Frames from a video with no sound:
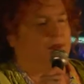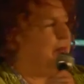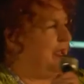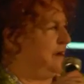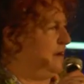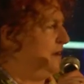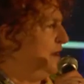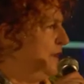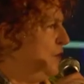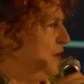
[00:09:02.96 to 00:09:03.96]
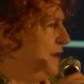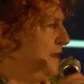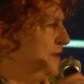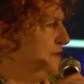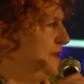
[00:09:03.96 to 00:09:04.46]
the men in the
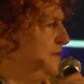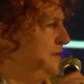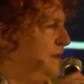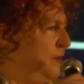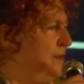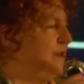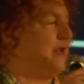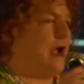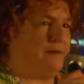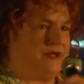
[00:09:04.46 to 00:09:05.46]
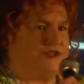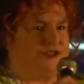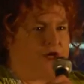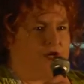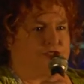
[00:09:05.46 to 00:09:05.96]
audience that there will now be a
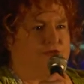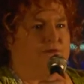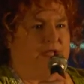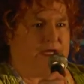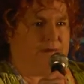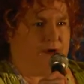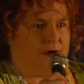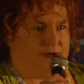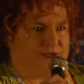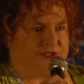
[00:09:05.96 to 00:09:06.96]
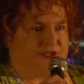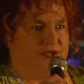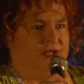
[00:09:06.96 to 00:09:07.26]
discussion of lady parts